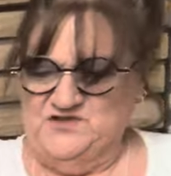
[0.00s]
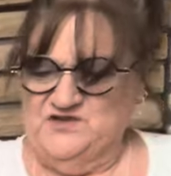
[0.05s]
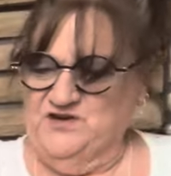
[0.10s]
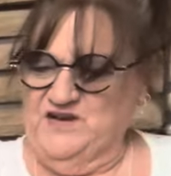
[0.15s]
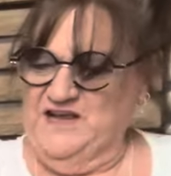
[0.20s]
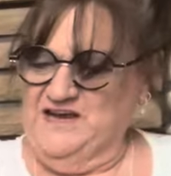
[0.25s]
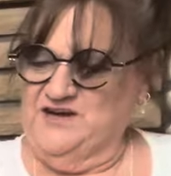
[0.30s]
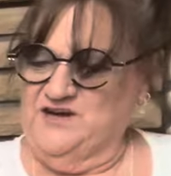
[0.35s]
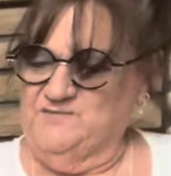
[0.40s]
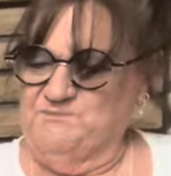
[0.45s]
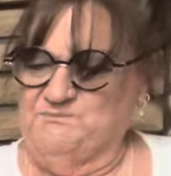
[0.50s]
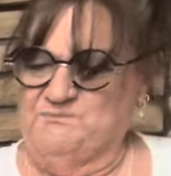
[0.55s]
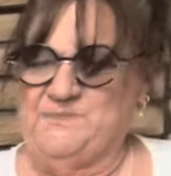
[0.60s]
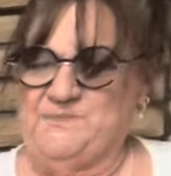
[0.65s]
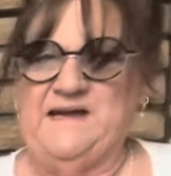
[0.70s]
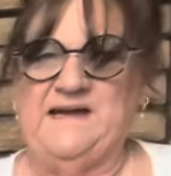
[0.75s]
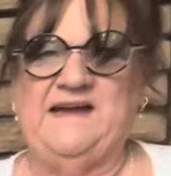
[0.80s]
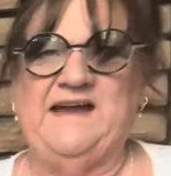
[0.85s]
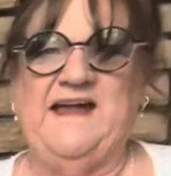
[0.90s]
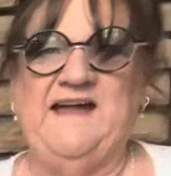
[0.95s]
are like
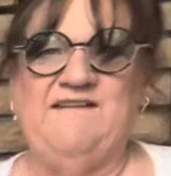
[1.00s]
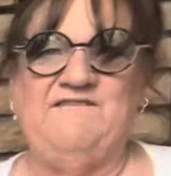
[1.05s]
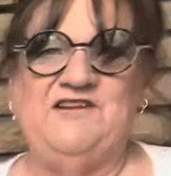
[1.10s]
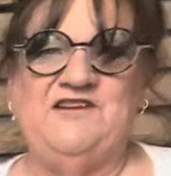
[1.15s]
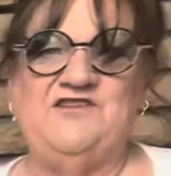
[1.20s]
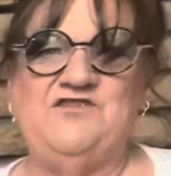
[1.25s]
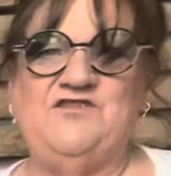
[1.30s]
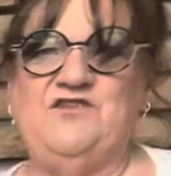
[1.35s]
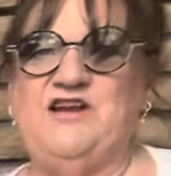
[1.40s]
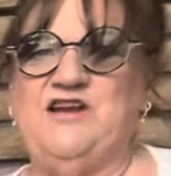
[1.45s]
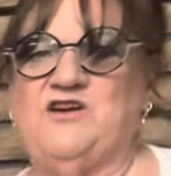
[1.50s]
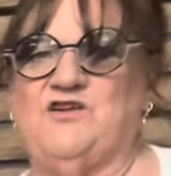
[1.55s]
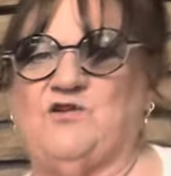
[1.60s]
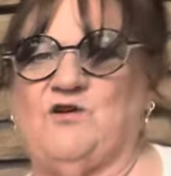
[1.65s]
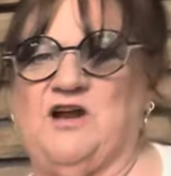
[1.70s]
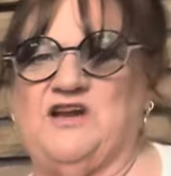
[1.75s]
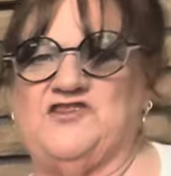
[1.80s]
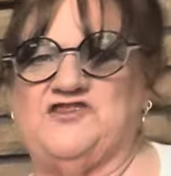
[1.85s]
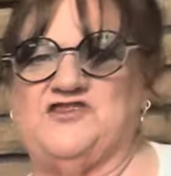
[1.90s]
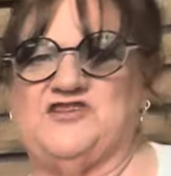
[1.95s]
big, heavy-duty
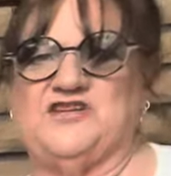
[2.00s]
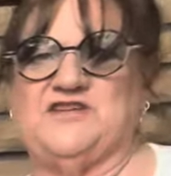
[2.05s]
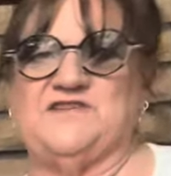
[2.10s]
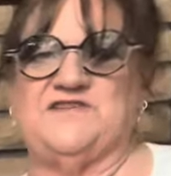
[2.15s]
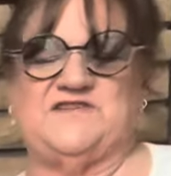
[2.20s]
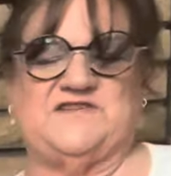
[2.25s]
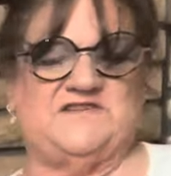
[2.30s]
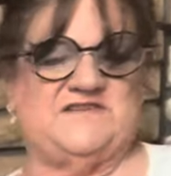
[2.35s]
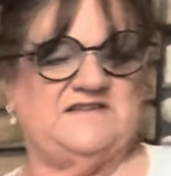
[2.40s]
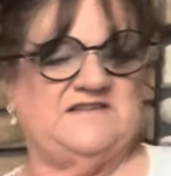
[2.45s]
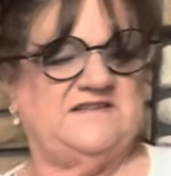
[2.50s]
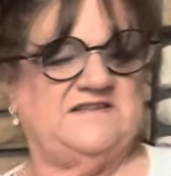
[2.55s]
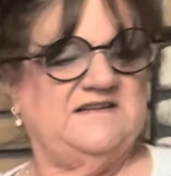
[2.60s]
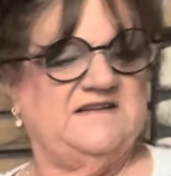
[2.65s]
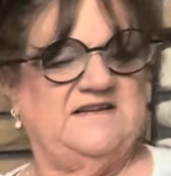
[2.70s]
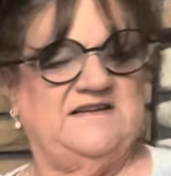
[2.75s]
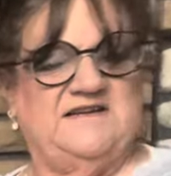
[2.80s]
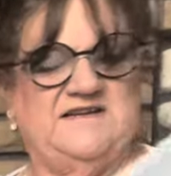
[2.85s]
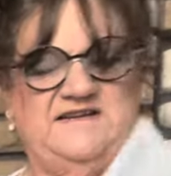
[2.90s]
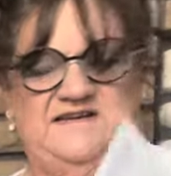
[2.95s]
crutches.
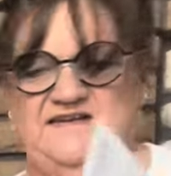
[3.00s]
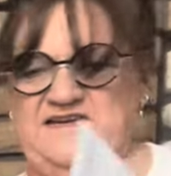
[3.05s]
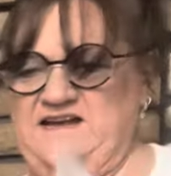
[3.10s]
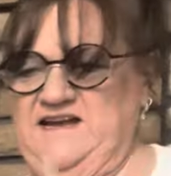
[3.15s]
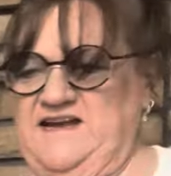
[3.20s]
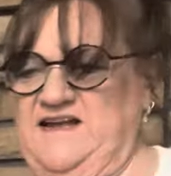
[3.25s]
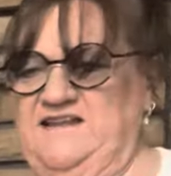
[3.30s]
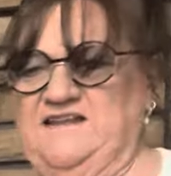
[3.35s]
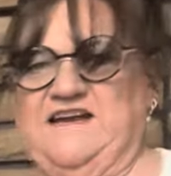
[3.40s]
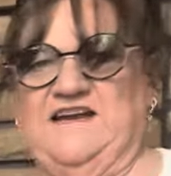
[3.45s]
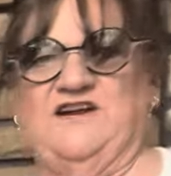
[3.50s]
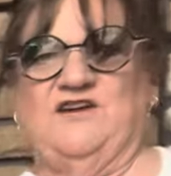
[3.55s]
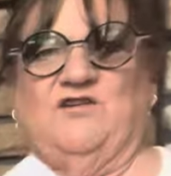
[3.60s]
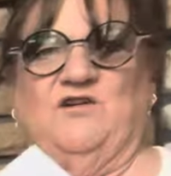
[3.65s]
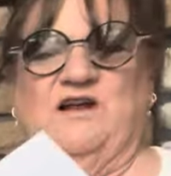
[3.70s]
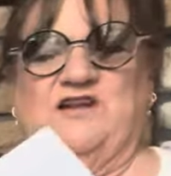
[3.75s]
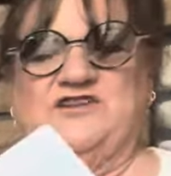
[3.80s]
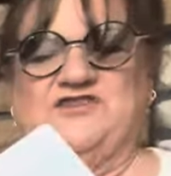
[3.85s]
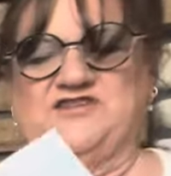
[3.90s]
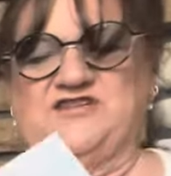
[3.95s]
Yeah, like
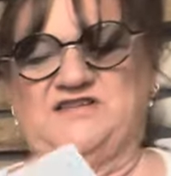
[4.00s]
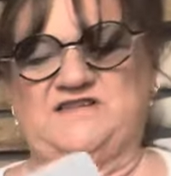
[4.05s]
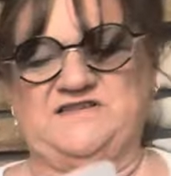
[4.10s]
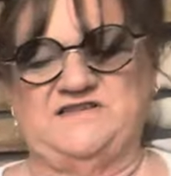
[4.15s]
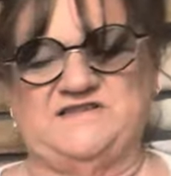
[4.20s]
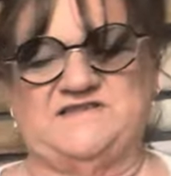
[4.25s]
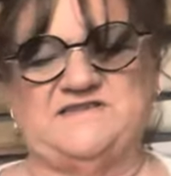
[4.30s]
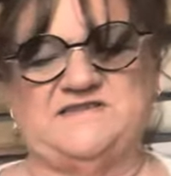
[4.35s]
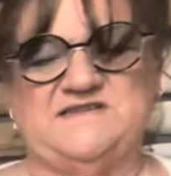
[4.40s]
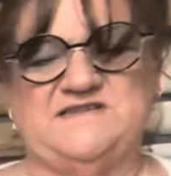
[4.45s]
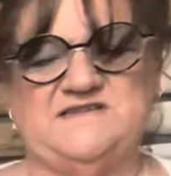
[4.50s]
crutches.